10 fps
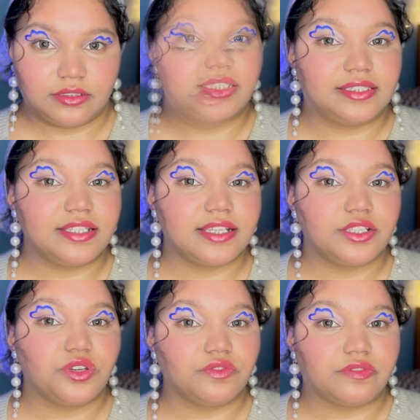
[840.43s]
This is
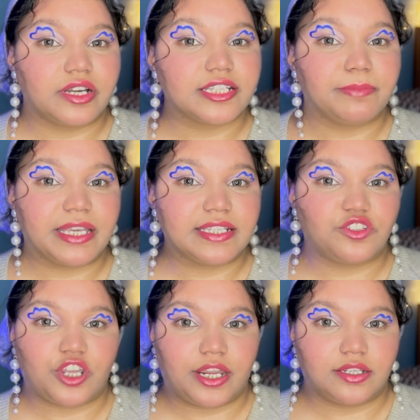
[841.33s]
your first base
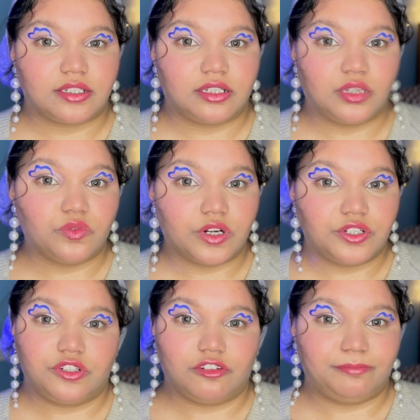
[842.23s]
shade, your
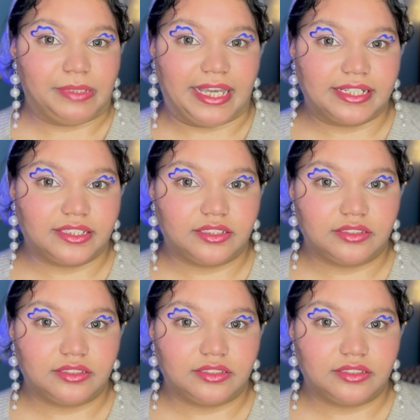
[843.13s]
version of black.